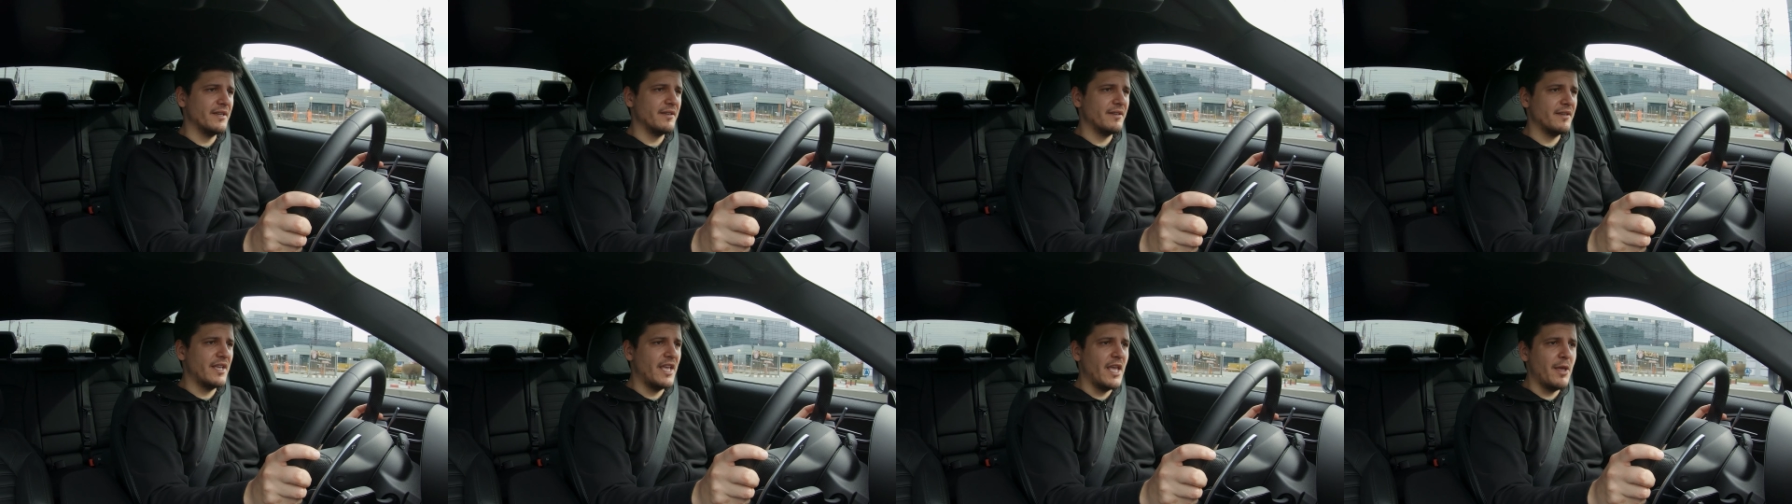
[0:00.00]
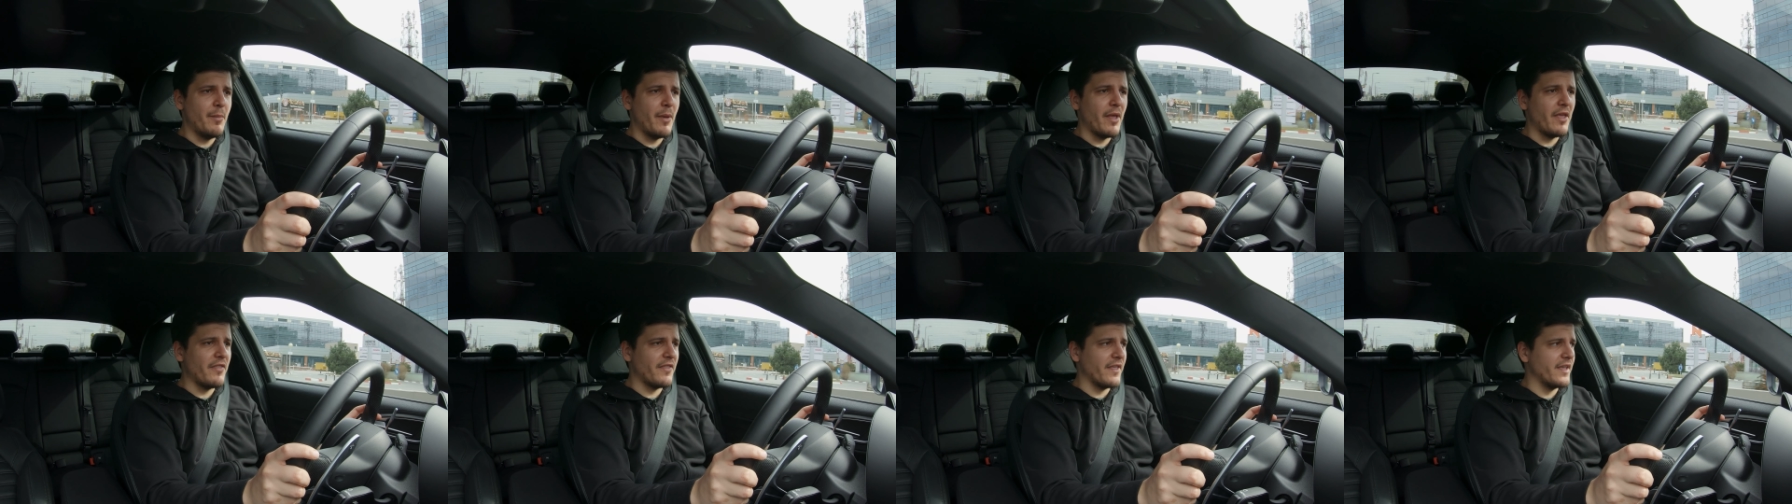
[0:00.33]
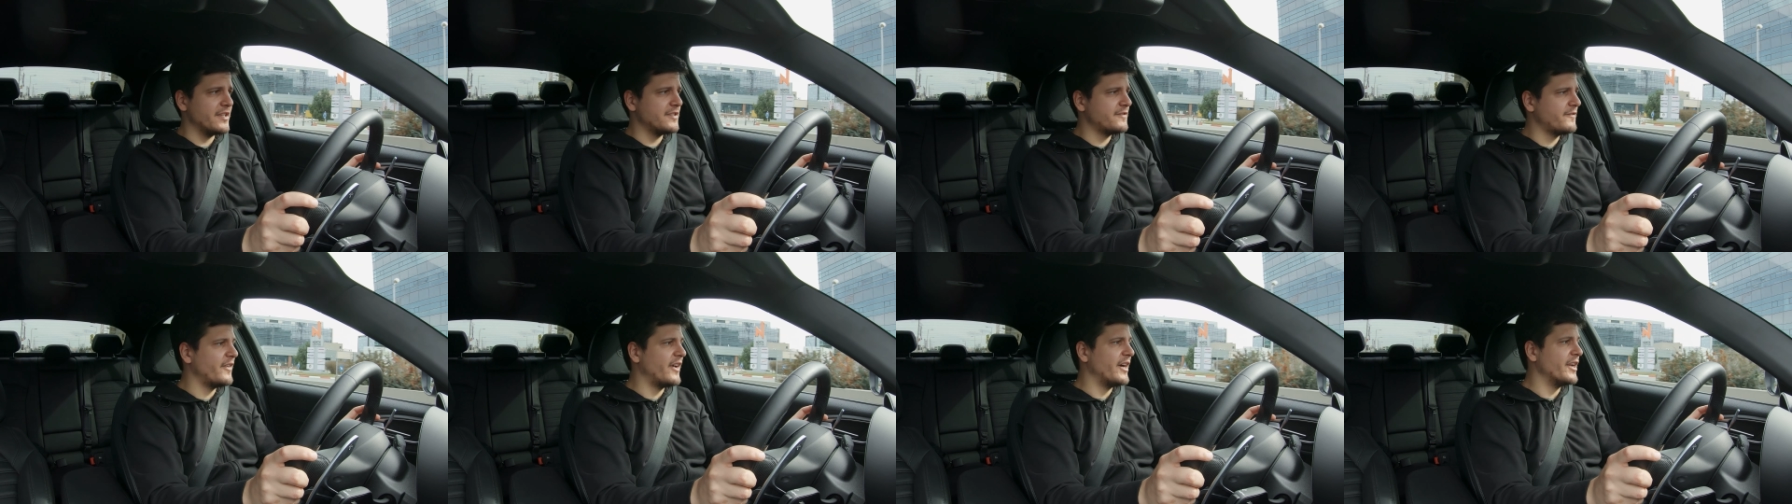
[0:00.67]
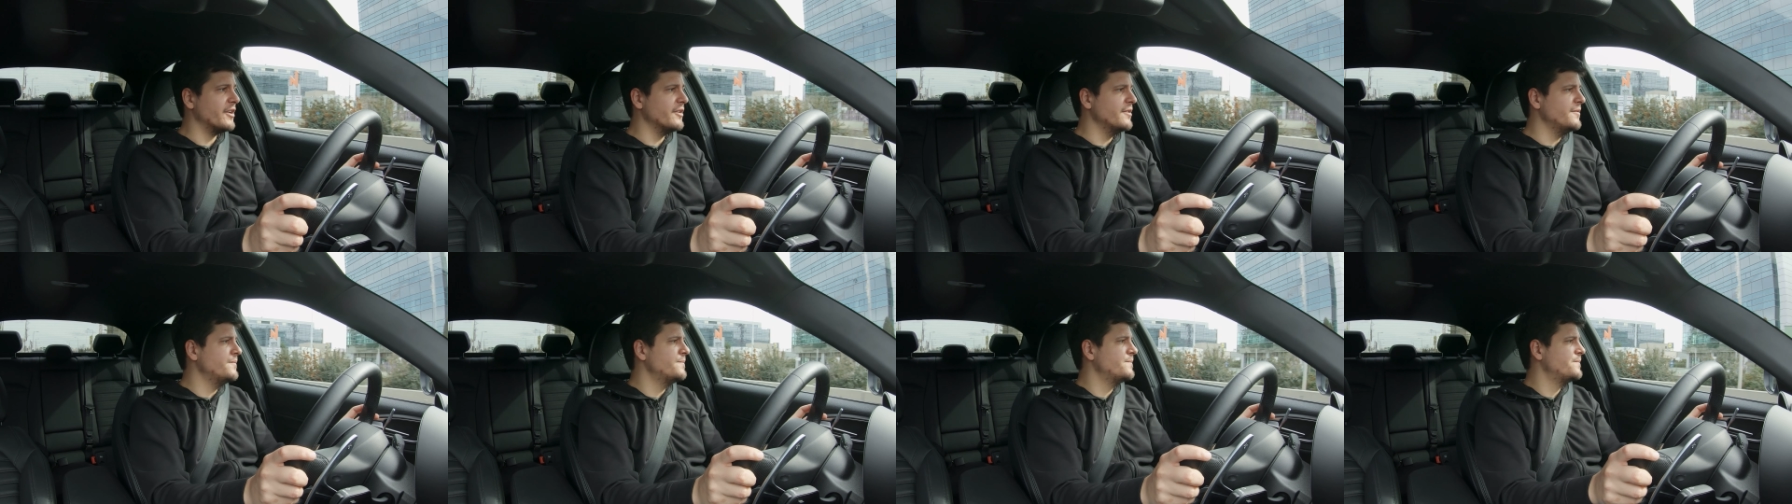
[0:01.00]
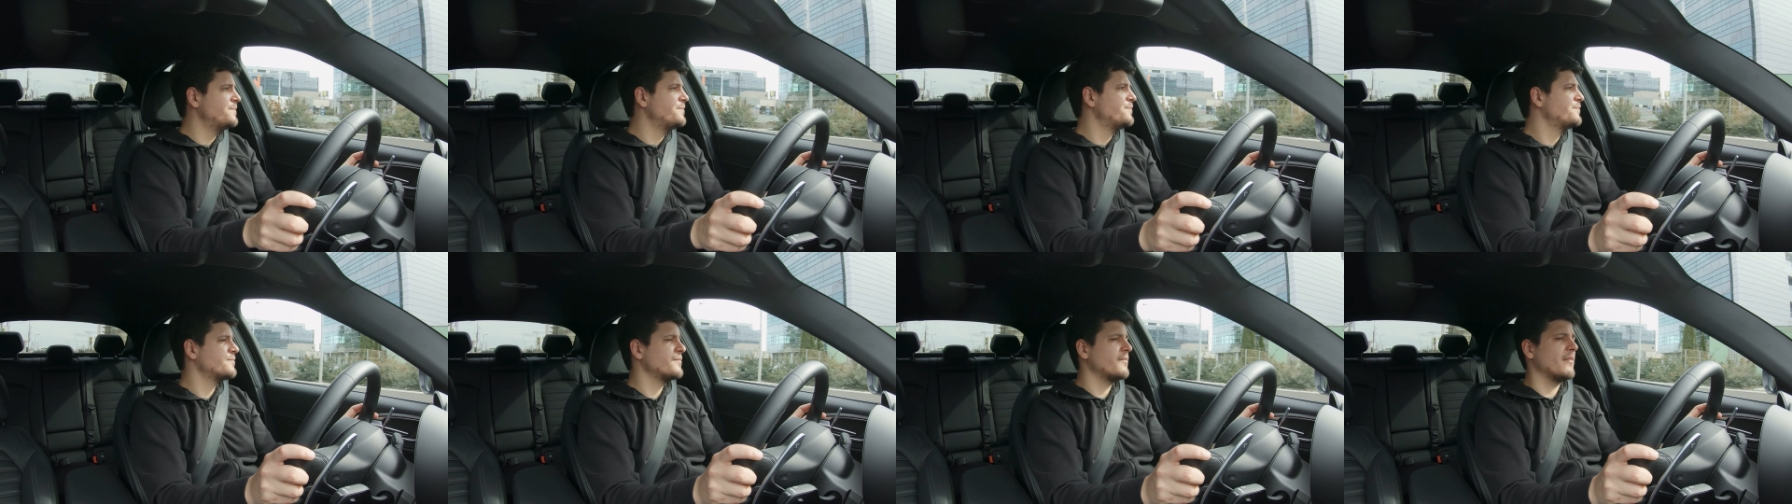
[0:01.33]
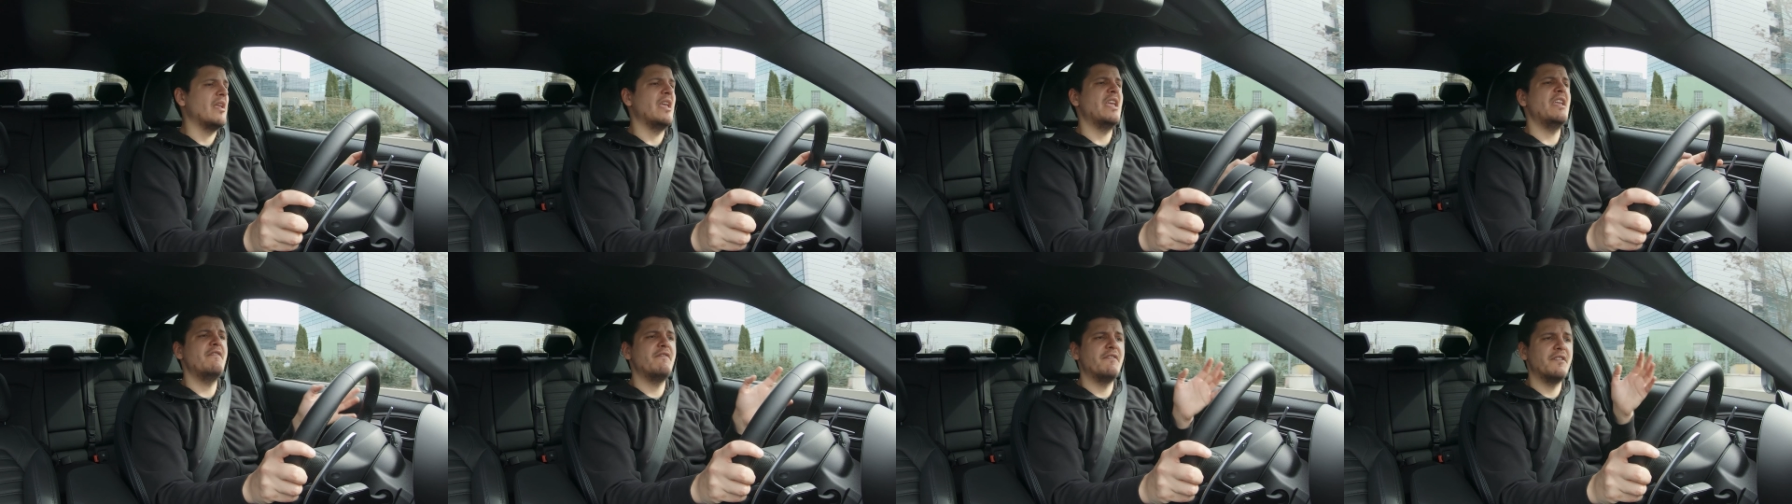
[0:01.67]
and keeping things fun,
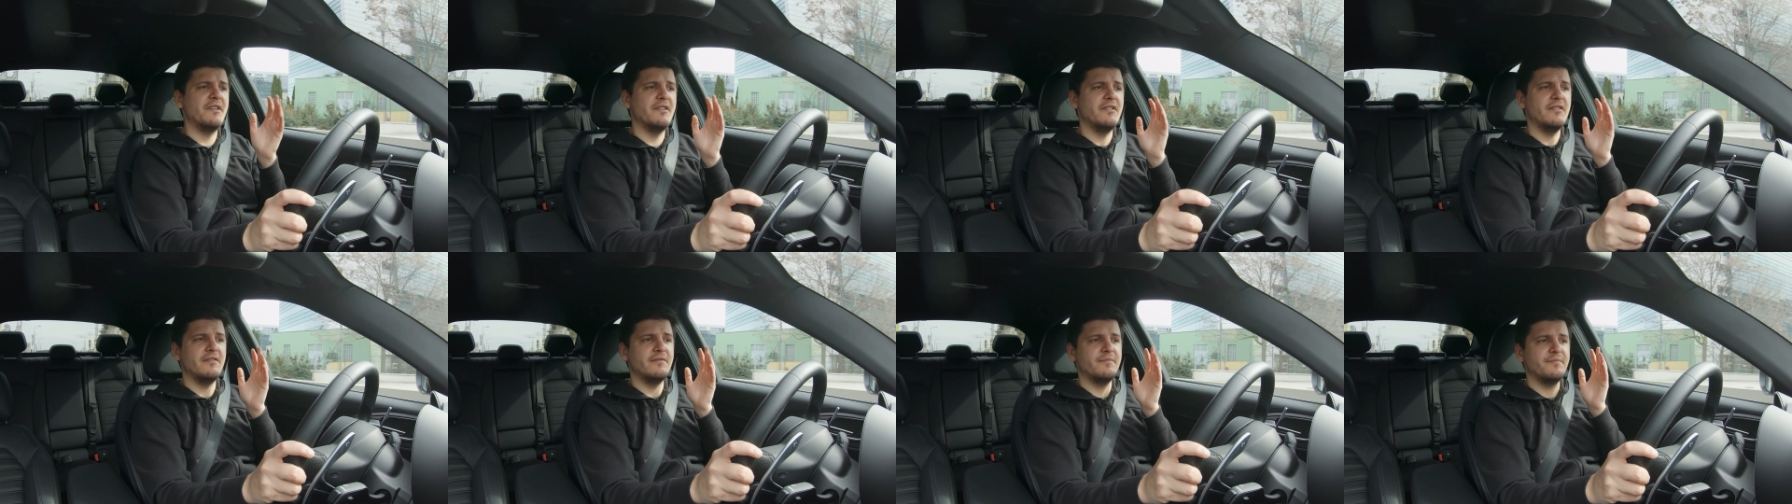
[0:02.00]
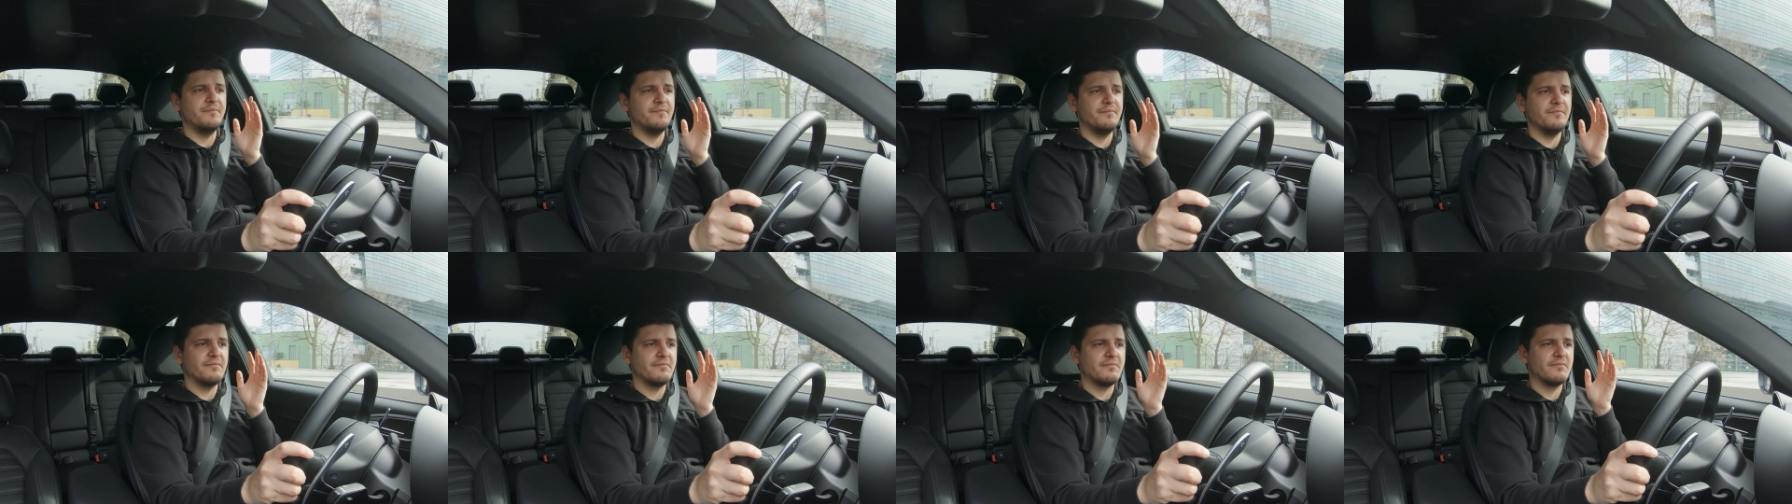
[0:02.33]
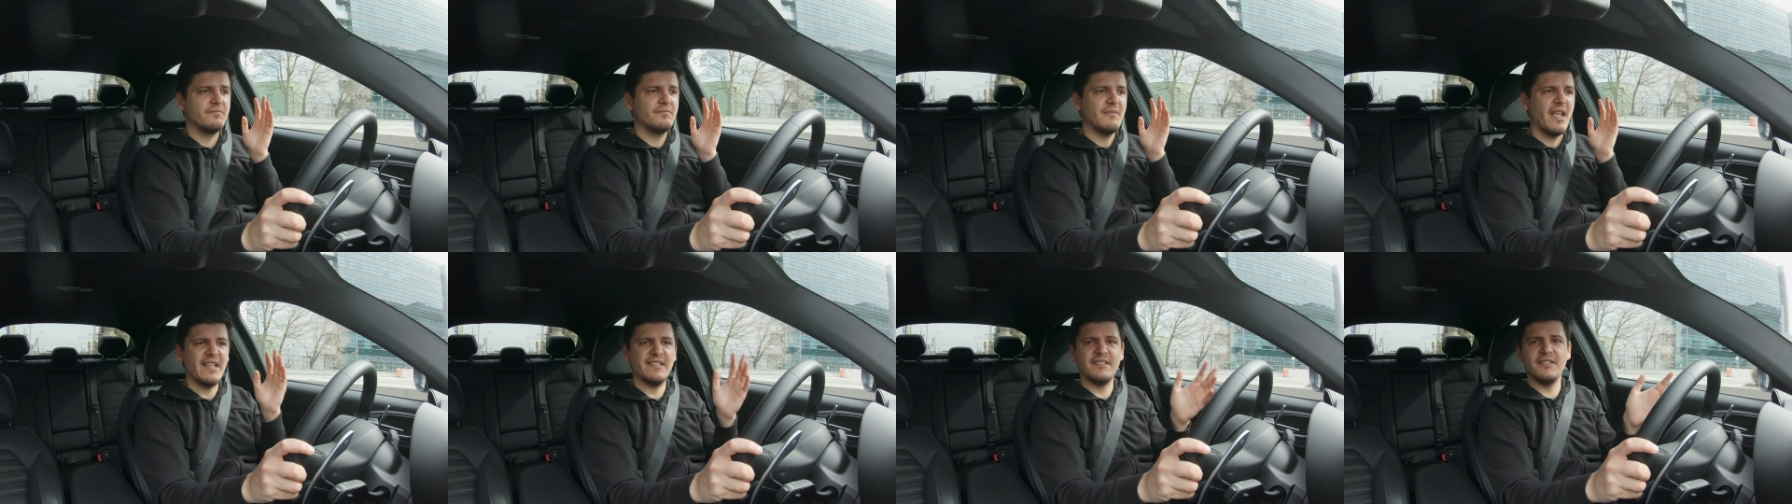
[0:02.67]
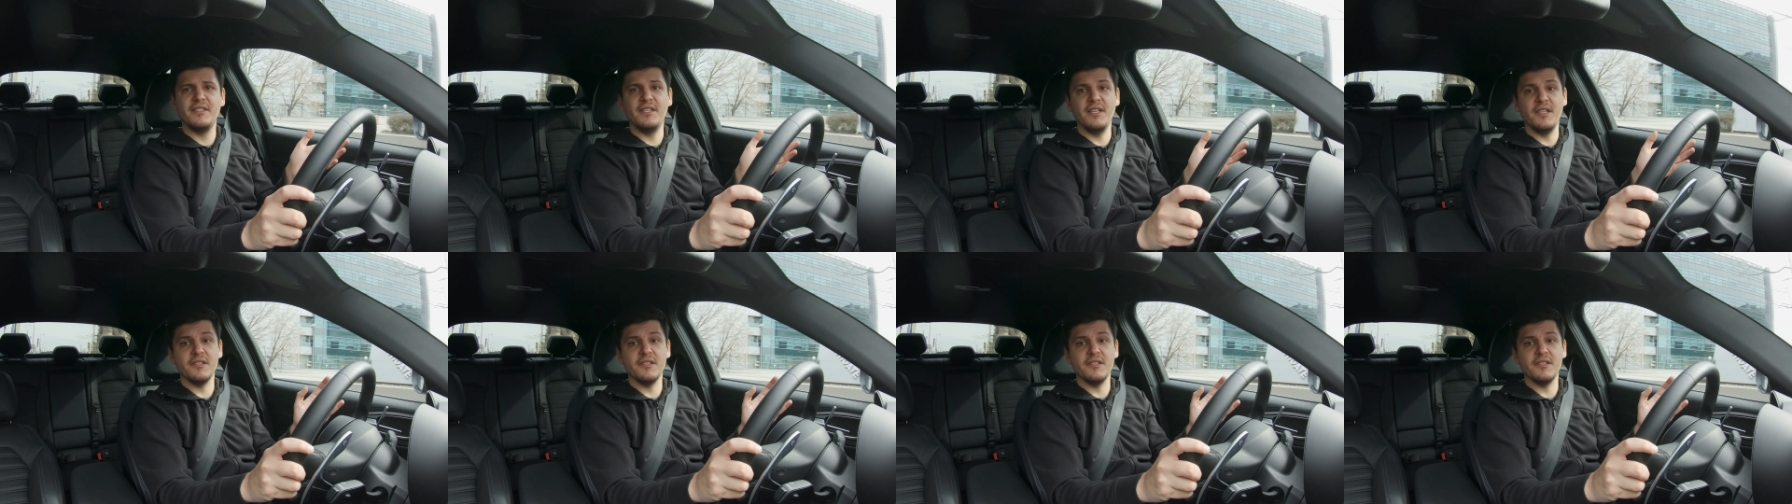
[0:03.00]
even as a